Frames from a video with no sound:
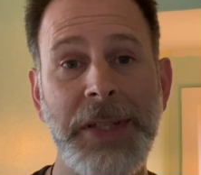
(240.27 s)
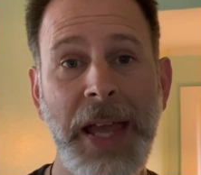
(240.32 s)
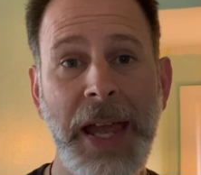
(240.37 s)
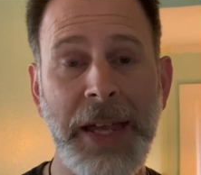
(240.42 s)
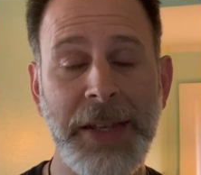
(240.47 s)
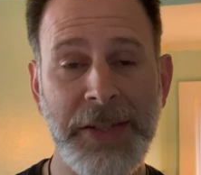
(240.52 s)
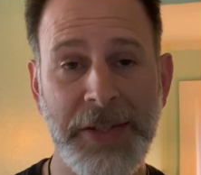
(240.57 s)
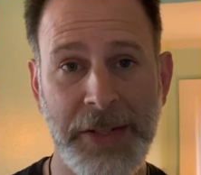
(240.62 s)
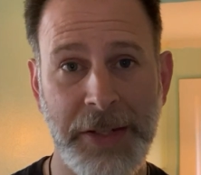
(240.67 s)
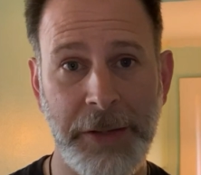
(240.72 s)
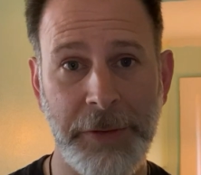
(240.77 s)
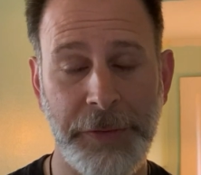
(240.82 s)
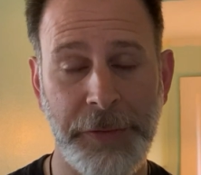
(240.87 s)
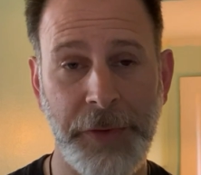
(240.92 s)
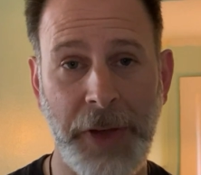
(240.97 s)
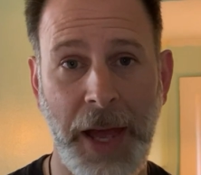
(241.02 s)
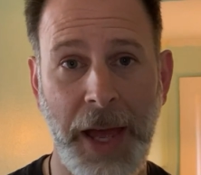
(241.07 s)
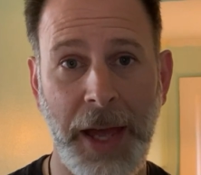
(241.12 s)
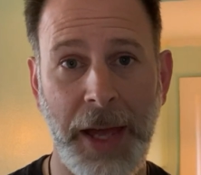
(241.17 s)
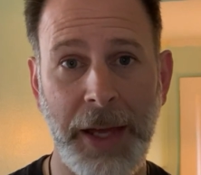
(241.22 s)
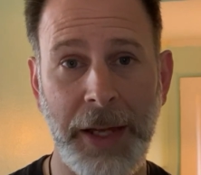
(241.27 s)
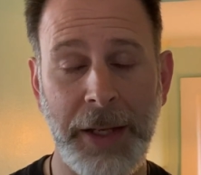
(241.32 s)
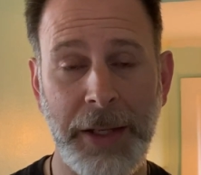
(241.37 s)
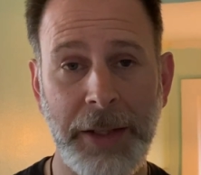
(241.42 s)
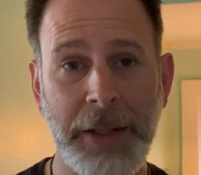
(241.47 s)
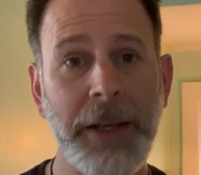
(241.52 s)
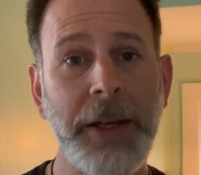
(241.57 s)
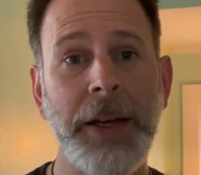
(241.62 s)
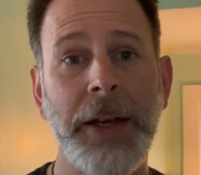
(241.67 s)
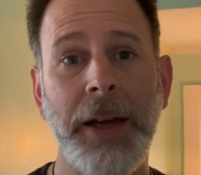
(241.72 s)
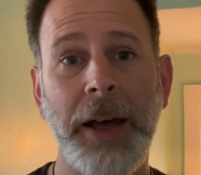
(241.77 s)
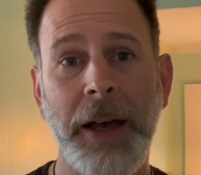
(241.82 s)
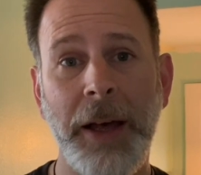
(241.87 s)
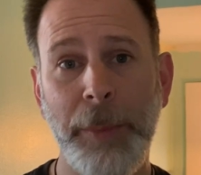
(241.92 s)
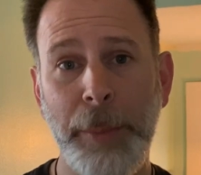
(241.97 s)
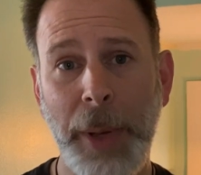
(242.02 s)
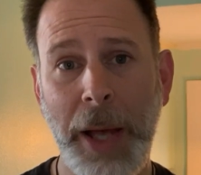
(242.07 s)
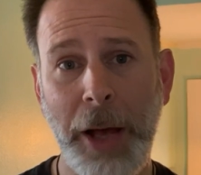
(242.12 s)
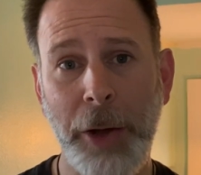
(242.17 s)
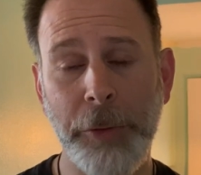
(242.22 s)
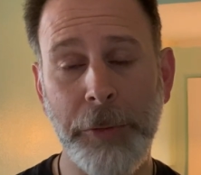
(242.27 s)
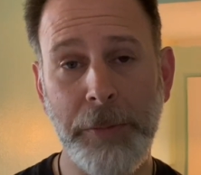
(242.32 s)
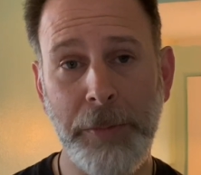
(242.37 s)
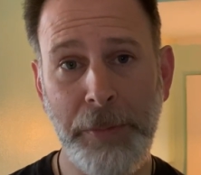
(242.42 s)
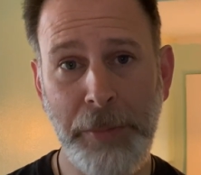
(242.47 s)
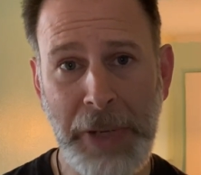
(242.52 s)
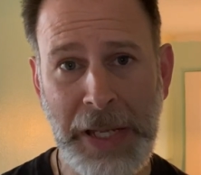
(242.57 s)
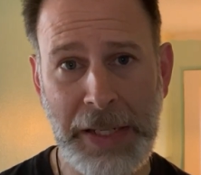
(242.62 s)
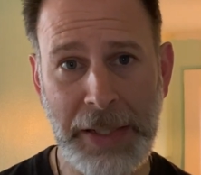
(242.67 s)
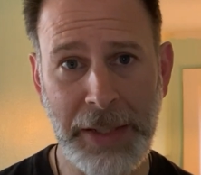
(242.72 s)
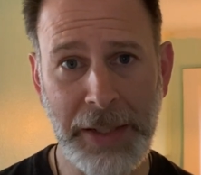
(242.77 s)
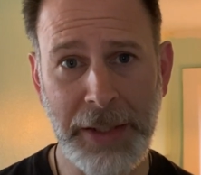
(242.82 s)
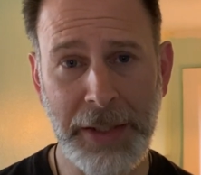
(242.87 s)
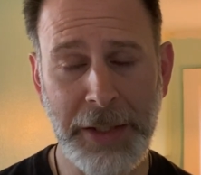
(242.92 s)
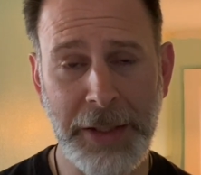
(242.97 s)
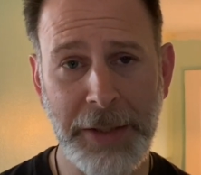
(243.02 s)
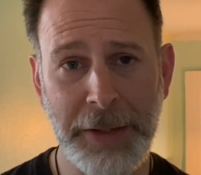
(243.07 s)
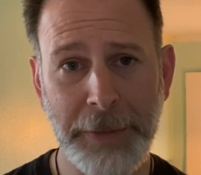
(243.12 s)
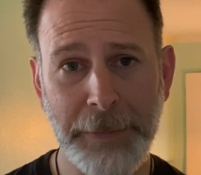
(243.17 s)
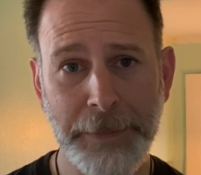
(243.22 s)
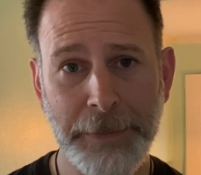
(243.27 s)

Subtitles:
testify about me.